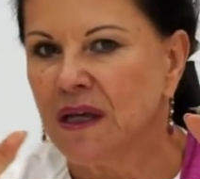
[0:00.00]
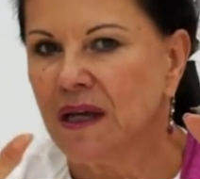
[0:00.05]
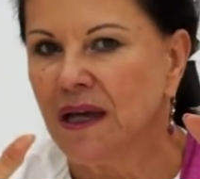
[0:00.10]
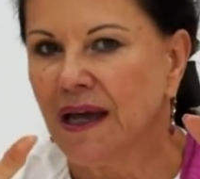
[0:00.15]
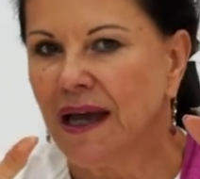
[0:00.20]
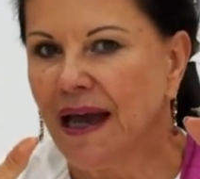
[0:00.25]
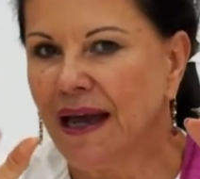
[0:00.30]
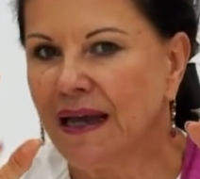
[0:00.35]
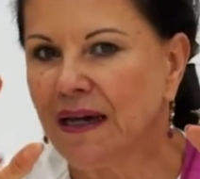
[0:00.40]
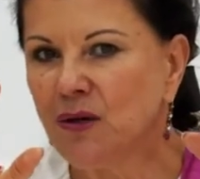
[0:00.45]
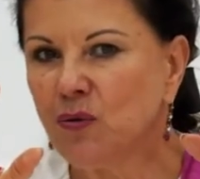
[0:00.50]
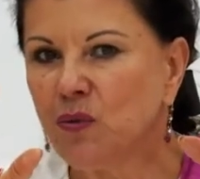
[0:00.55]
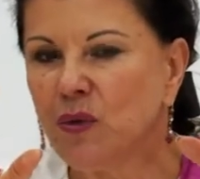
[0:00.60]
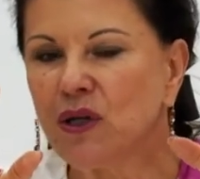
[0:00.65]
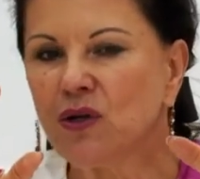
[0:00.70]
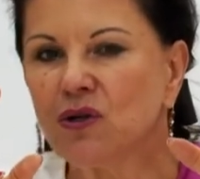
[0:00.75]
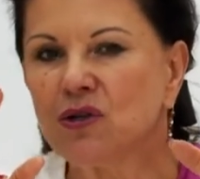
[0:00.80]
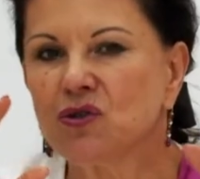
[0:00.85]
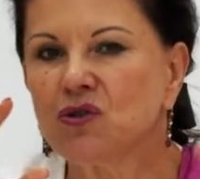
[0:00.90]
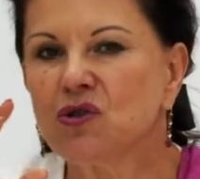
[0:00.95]
And we
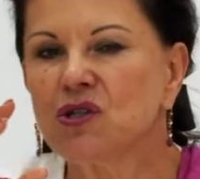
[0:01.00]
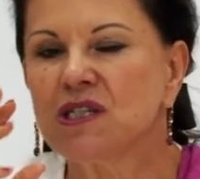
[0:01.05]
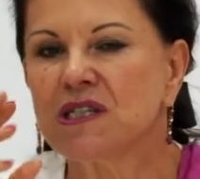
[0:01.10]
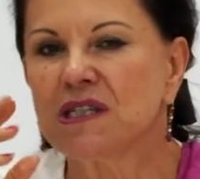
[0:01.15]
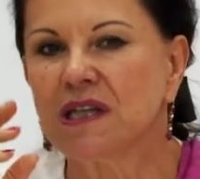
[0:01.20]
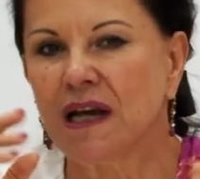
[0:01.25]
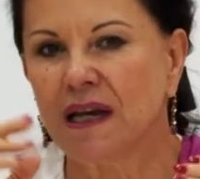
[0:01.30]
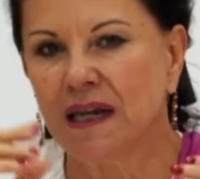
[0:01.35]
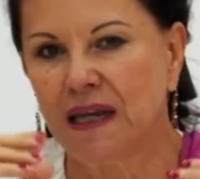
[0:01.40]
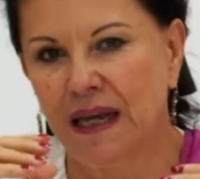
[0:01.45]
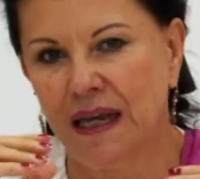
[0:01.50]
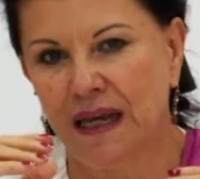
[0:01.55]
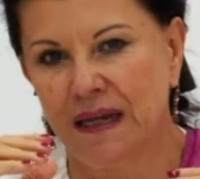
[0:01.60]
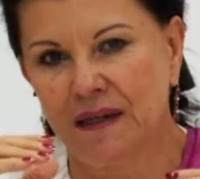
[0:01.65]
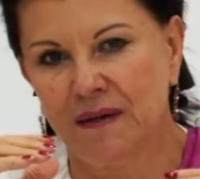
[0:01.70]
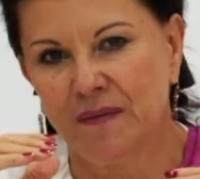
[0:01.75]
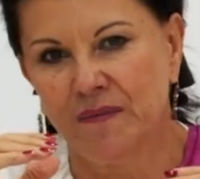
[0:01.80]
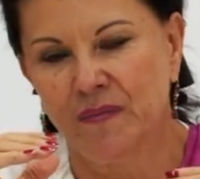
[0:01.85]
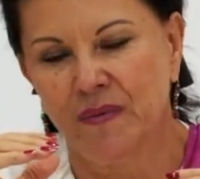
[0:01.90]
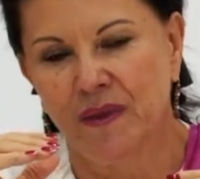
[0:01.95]
got to study it.
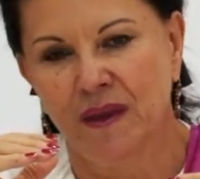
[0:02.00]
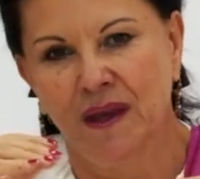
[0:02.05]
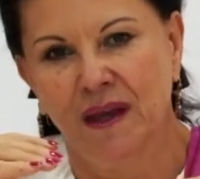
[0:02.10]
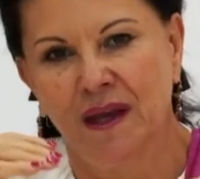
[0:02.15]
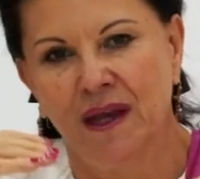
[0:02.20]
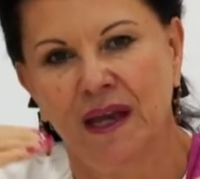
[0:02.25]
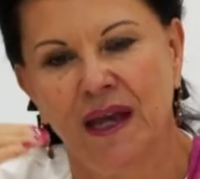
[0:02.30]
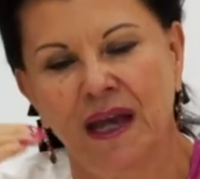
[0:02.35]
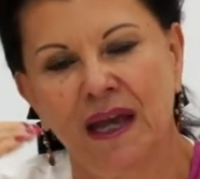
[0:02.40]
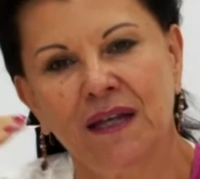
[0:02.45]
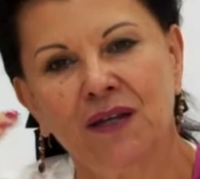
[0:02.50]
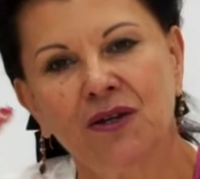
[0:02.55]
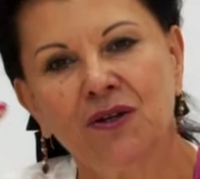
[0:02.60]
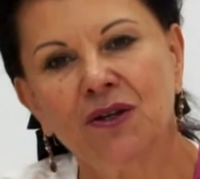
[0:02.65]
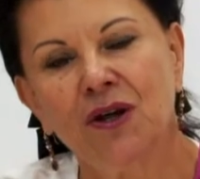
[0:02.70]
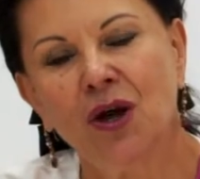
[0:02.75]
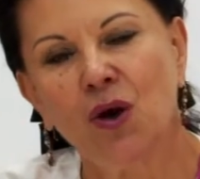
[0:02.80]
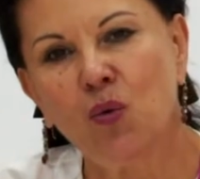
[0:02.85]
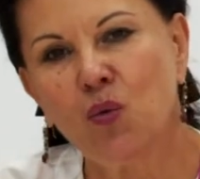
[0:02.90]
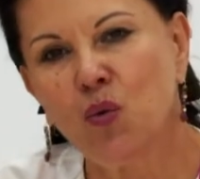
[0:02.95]
And you
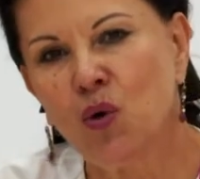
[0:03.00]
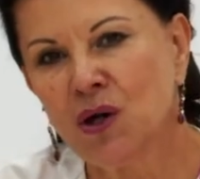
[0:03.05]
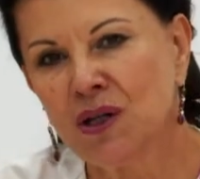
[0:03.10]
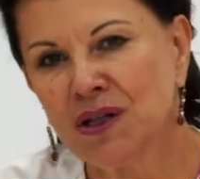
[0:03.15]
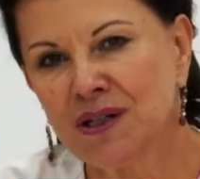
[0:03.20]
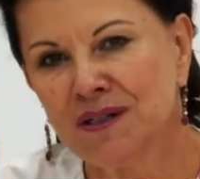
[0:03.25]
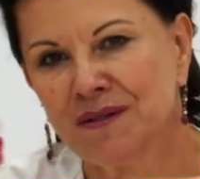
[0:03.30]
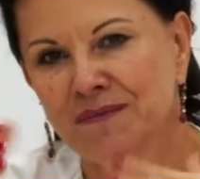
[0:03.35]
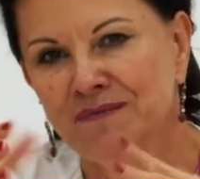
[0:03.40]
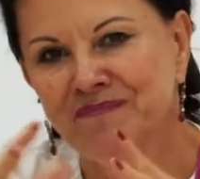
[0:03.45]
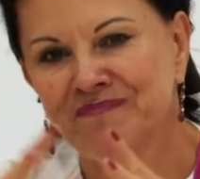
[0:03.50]
know what?